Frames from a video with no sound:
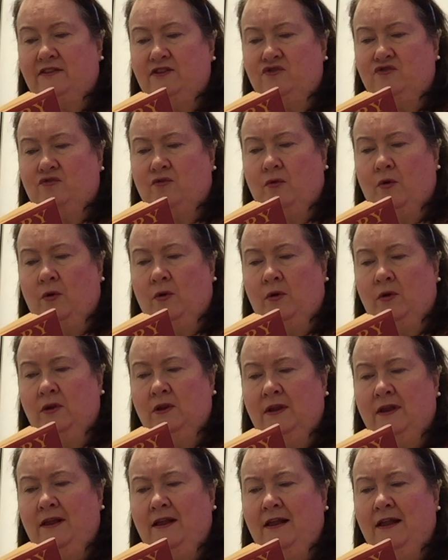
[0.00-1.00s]
the troll,
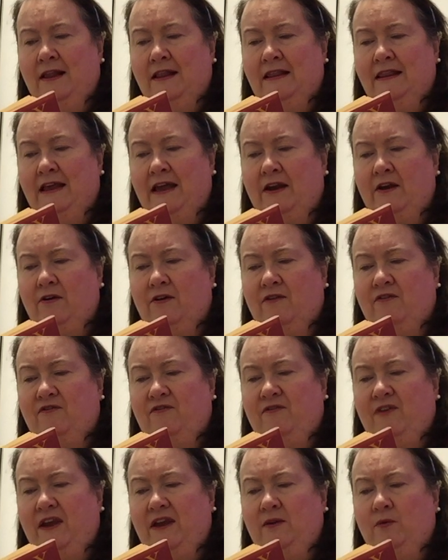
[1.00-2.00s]
let out a
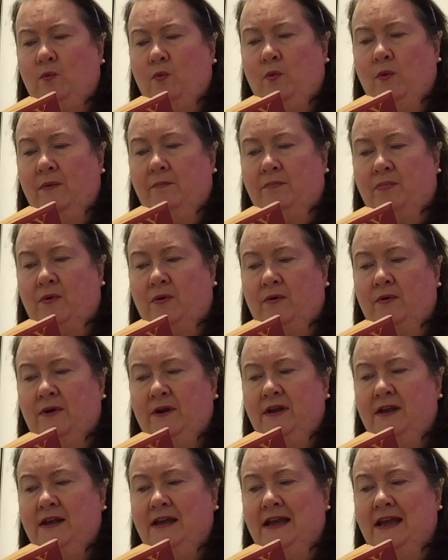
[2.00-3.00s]
faint whimper,
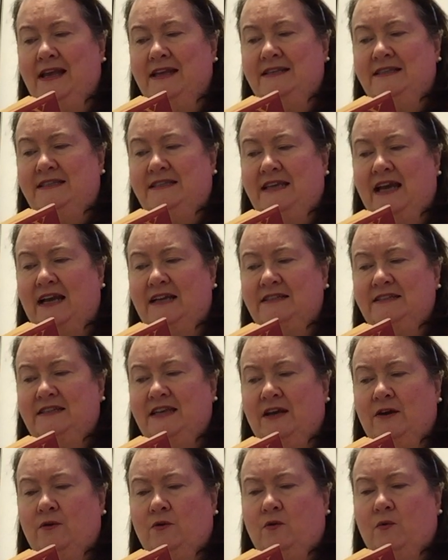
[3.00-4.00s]
and sat
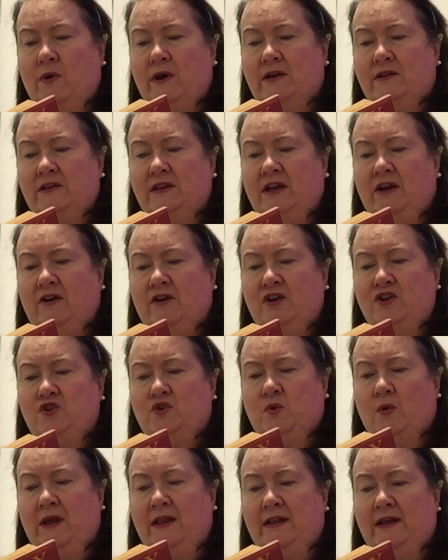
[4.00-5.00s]
down quickly on a
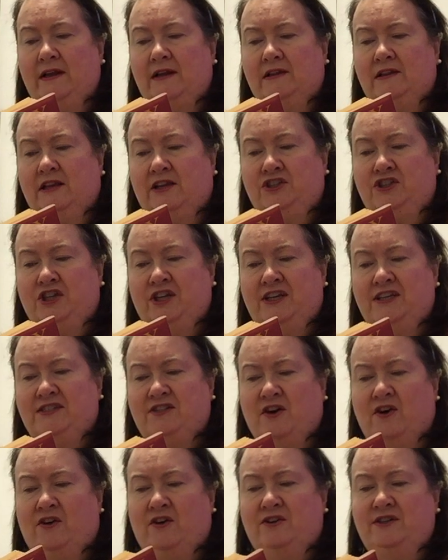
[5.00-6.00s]
toilet, clutching his
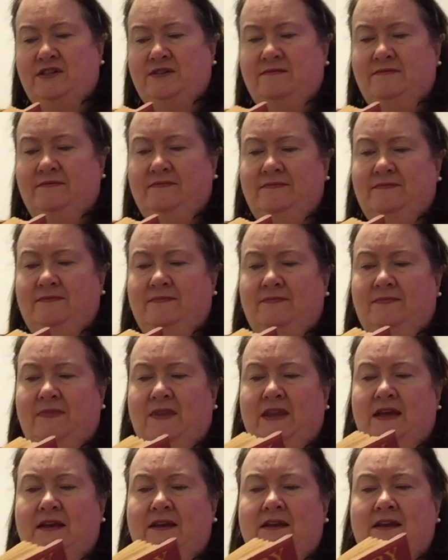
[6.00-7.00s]
heart.
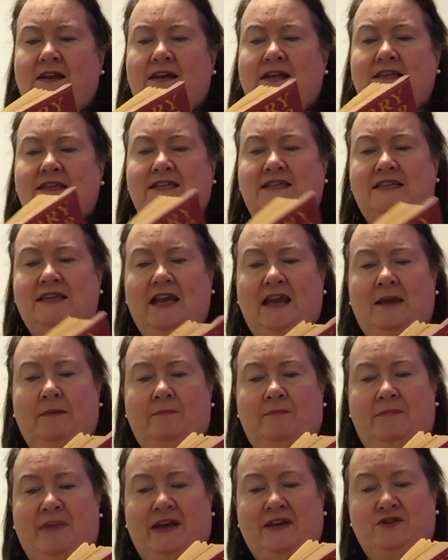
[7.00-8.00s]

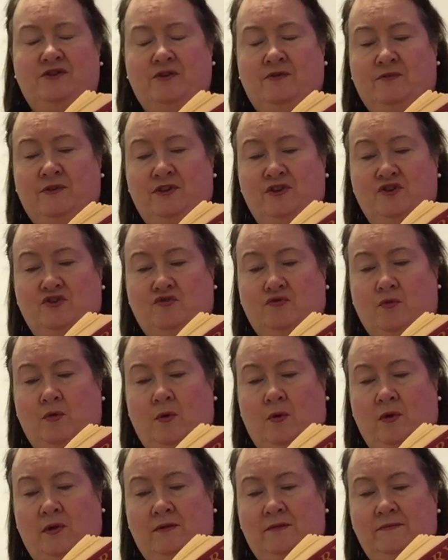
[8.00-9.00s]
Snape bent over the
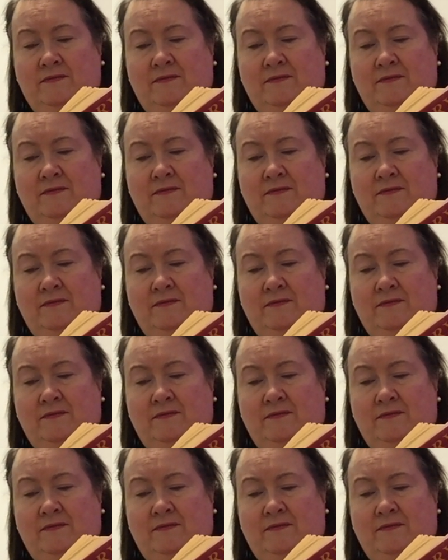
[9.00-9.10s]
troll.